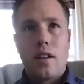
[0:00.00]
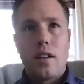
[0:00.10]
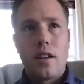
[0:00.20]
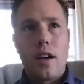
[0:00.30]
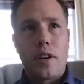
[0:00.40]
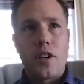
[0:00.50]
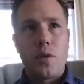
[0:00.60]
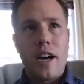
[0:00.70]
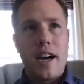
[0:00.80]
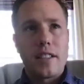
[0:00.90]
now, can
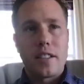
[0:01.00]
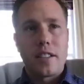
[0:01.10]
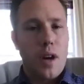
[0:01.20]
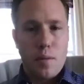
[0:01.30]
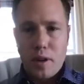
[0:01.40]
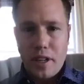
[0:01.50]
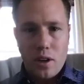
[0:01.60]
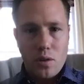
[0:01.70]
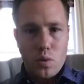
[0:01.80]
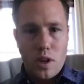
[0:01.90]
you ask your primary
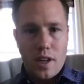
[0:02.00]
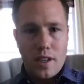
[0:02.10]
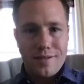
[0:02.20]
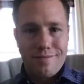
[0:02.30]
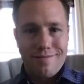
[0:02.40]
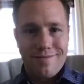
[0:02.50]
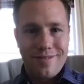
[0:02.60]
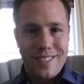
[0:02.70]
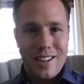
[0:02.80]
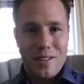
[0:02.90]
care to run,
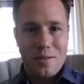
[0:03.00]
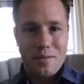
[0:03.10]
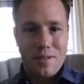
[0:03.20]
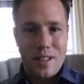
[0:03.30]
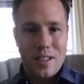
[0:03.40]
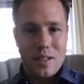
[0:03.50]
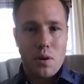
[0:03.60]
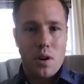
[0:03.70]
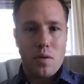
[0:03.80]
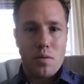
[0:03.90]
as
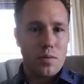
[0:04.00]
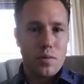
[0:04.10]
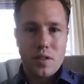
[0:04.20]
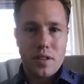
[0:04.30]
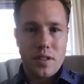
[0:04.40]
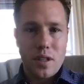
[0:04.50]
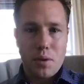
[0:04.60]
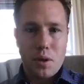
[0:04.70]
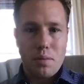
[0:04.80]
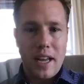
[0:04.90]
part of a
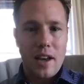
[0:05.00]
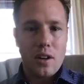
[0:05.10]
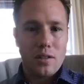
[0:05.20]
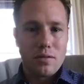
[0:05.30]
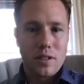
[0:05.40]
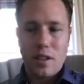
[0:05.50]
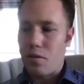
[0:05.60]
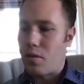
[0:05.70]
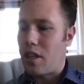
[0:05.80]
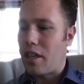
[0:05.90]
typical panel,
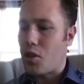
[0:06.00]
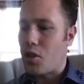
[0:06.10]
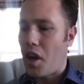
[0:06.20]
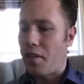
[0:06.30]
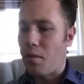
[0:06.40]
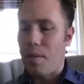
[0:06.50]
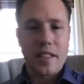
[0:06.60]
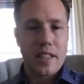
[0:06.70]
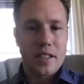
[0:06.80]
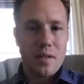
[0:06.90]
they can check for
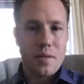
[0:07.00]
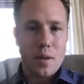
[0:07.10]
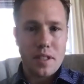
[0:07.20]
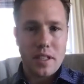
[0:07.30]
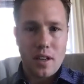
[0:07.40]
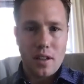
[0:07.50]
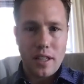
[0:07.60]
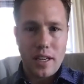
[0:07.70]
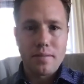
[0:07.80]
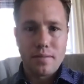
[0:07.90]
magnesium, vitamin D and all
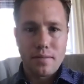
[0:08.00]
that?